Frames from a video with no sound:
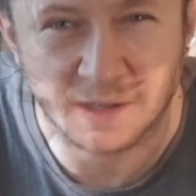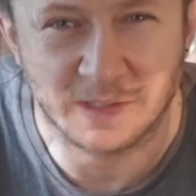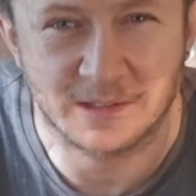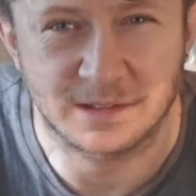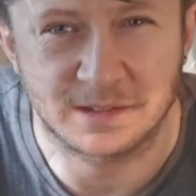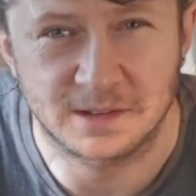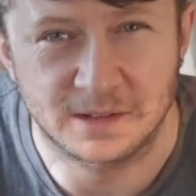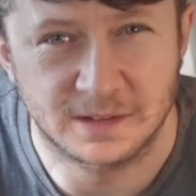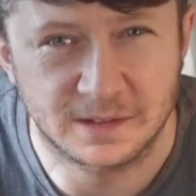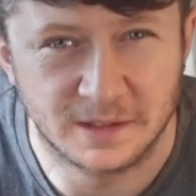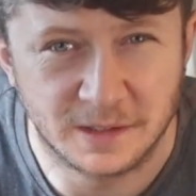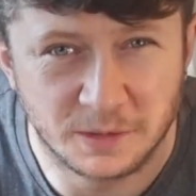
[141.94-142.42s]

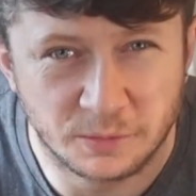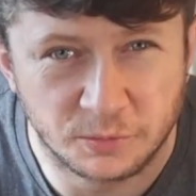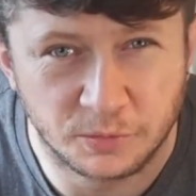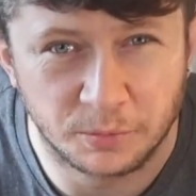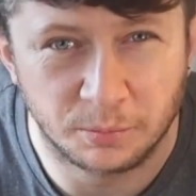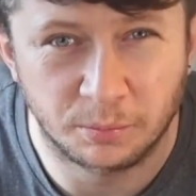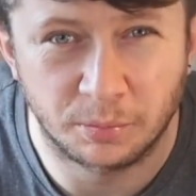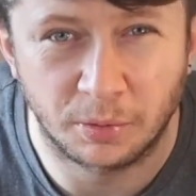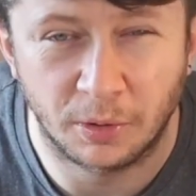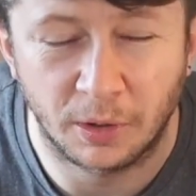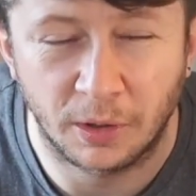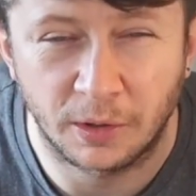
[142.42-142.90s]
the Delta
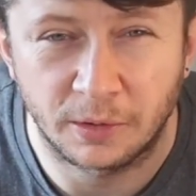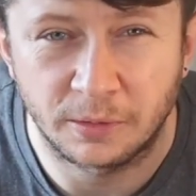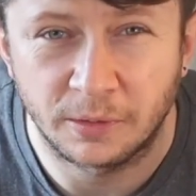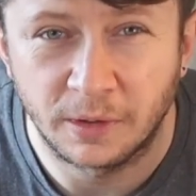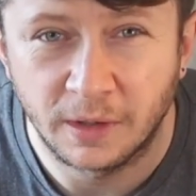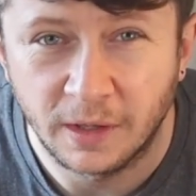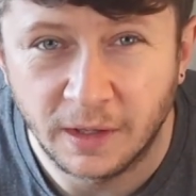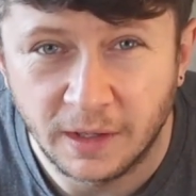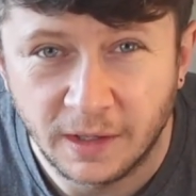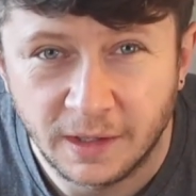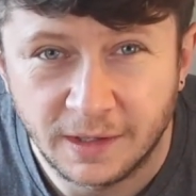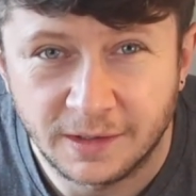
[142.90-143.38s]
Pro.
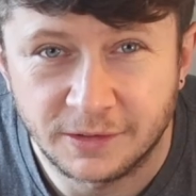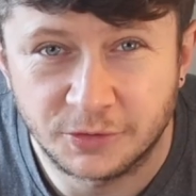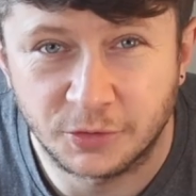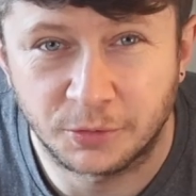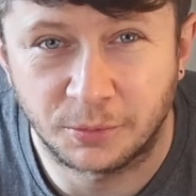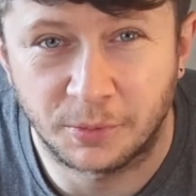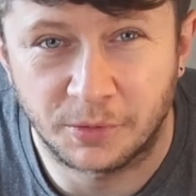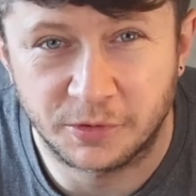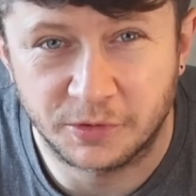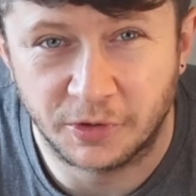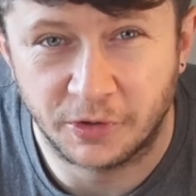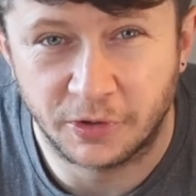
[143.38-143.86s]
It's
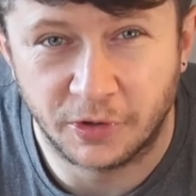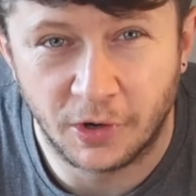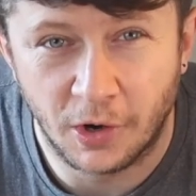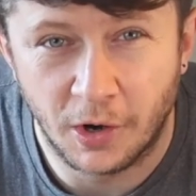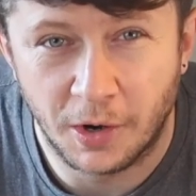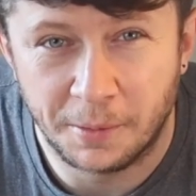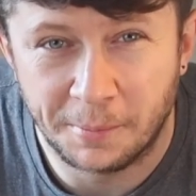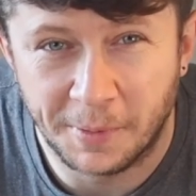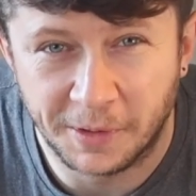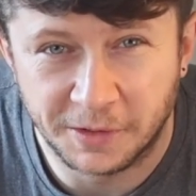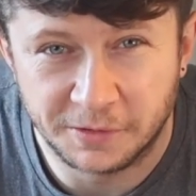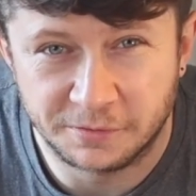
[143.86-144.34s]
almost like
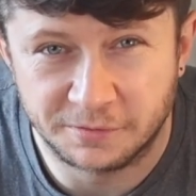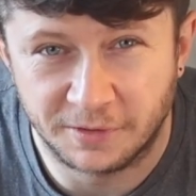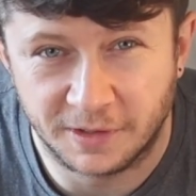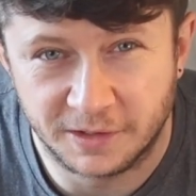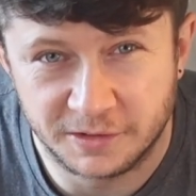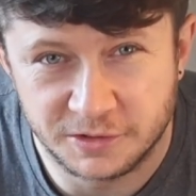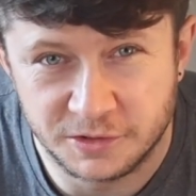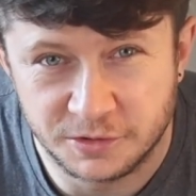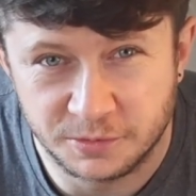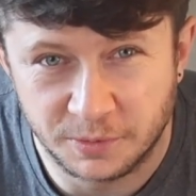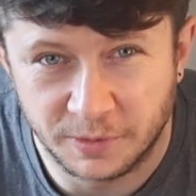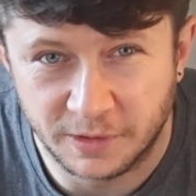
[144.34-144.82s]
car
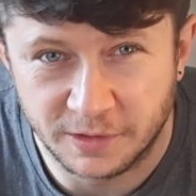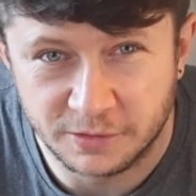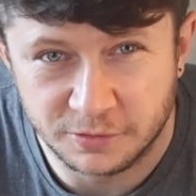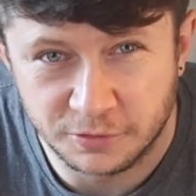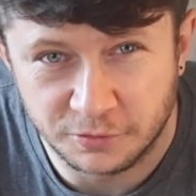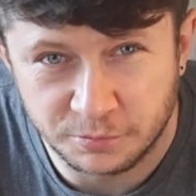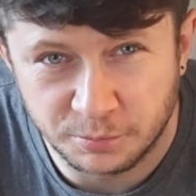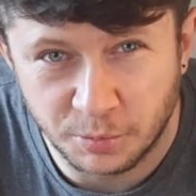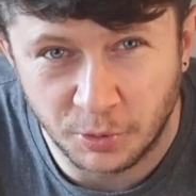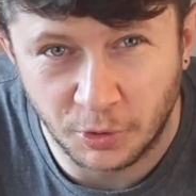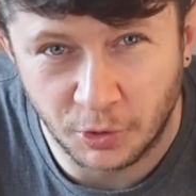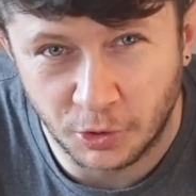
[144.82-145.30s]
manufacturers when they
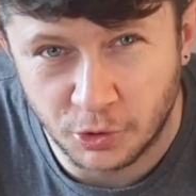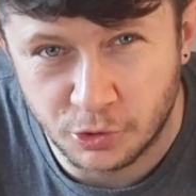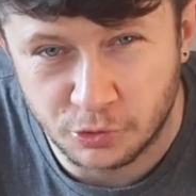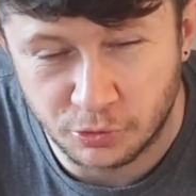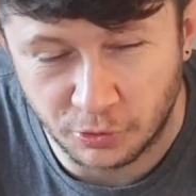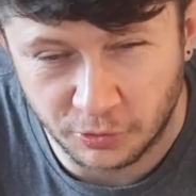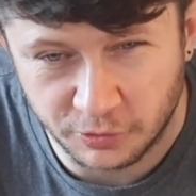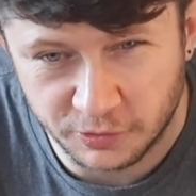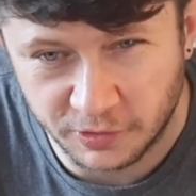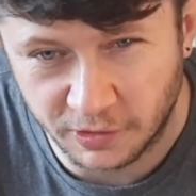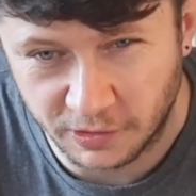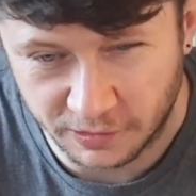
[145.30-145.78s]
sort of put a
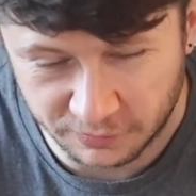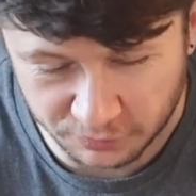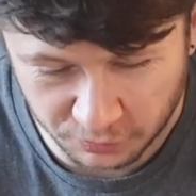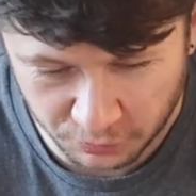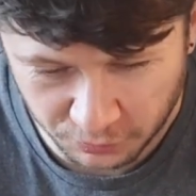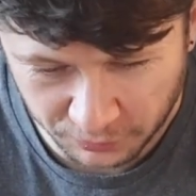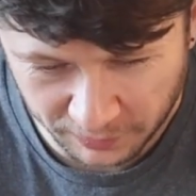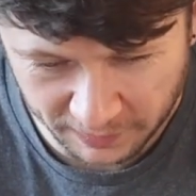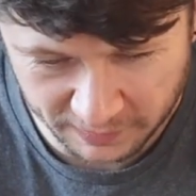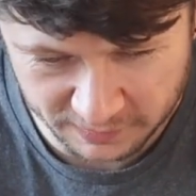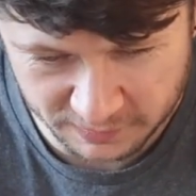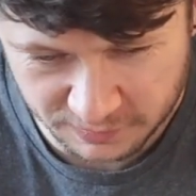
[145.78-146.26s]
crossover
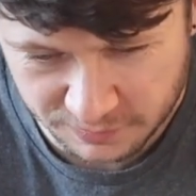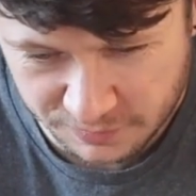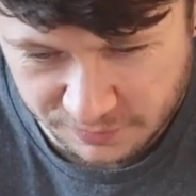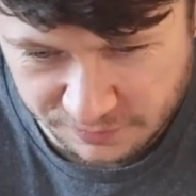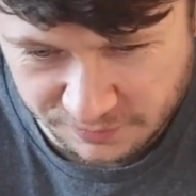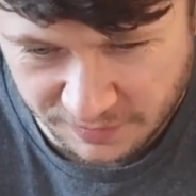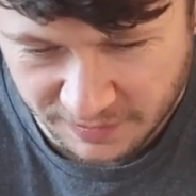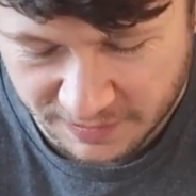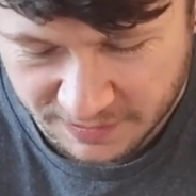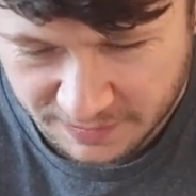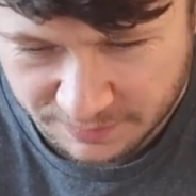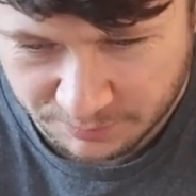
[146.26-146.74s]
or an
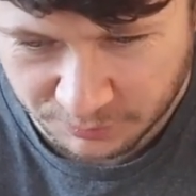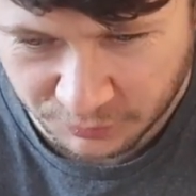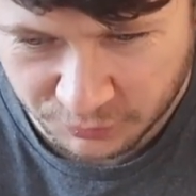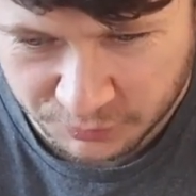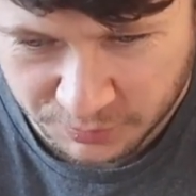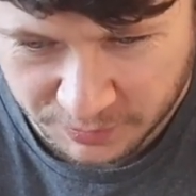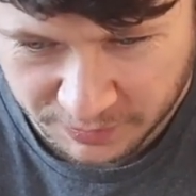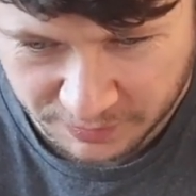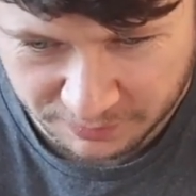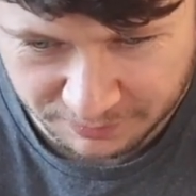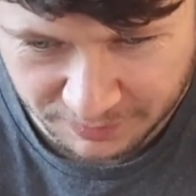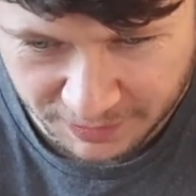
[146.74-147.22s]
SUV in
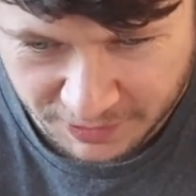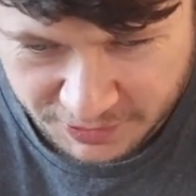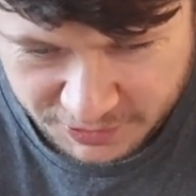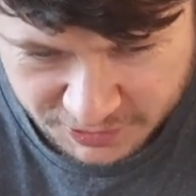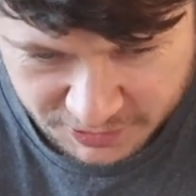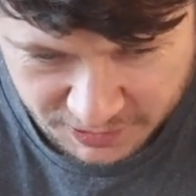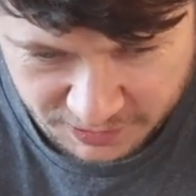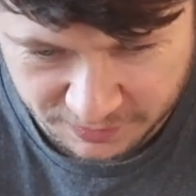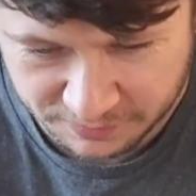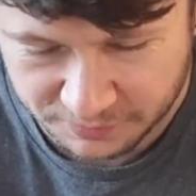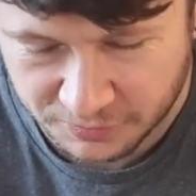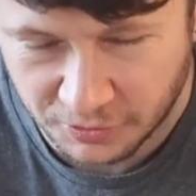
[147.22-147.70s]
between the range.
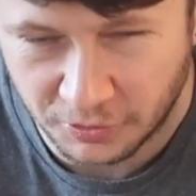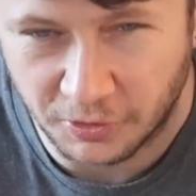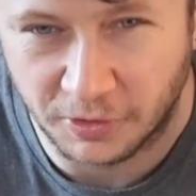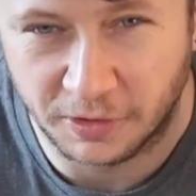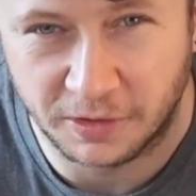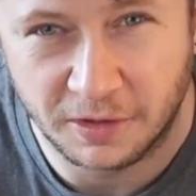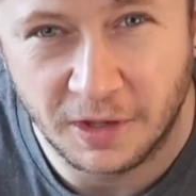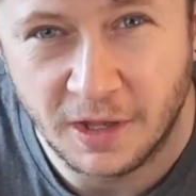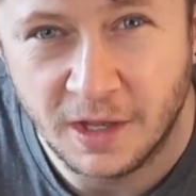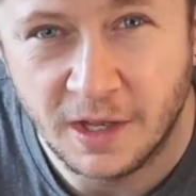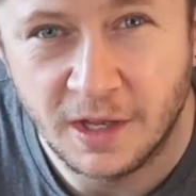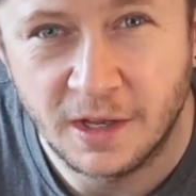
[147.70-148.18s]
You know, you've got
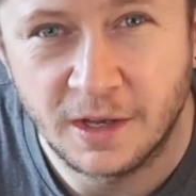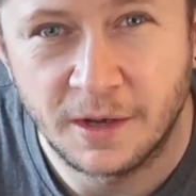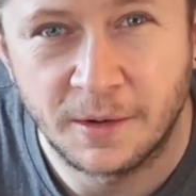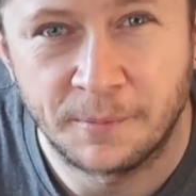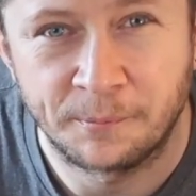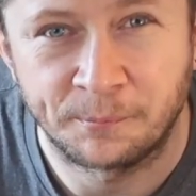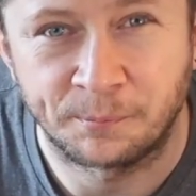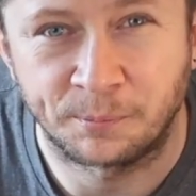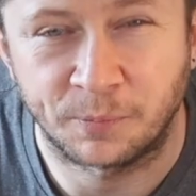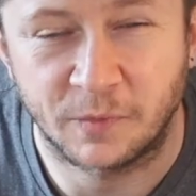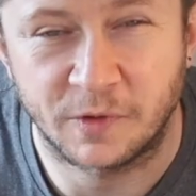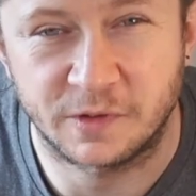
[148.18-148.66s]
like
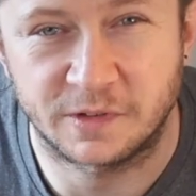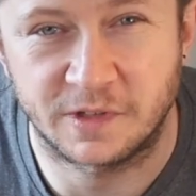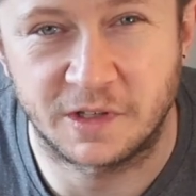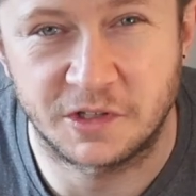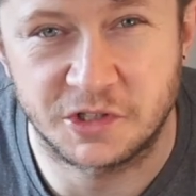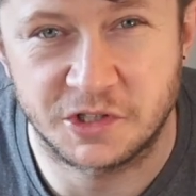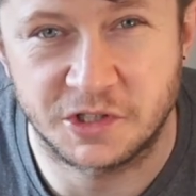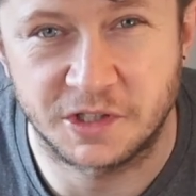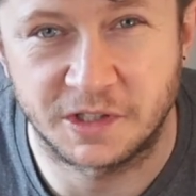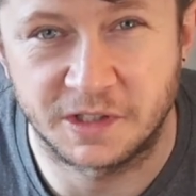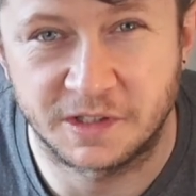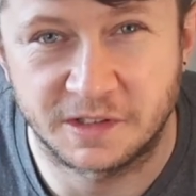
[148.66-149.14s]

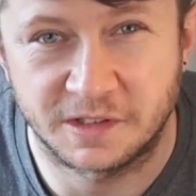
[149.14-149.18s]
essentially an